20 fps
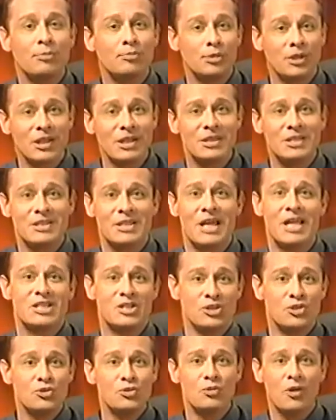Plus, as
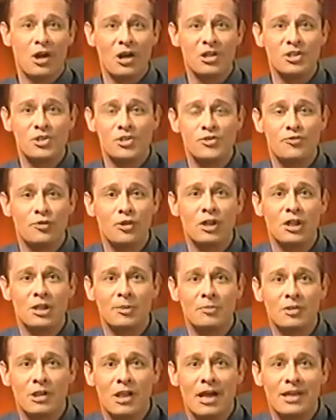a new Auctions for
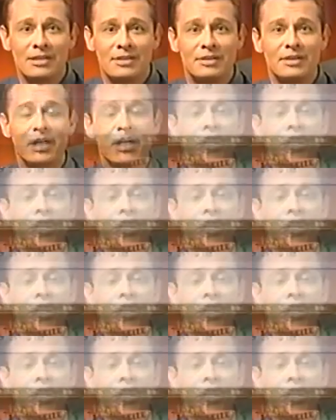Income client,